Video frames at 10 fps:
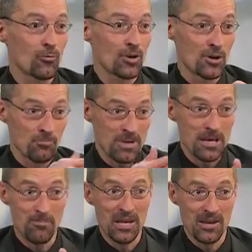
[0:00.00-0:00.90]
we're to
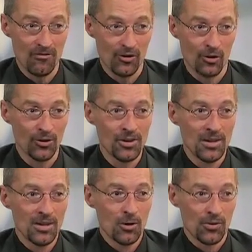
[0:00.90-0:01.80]
be being filled
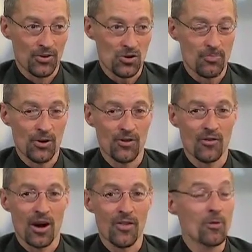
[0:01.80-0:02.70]
with the Spirit of God.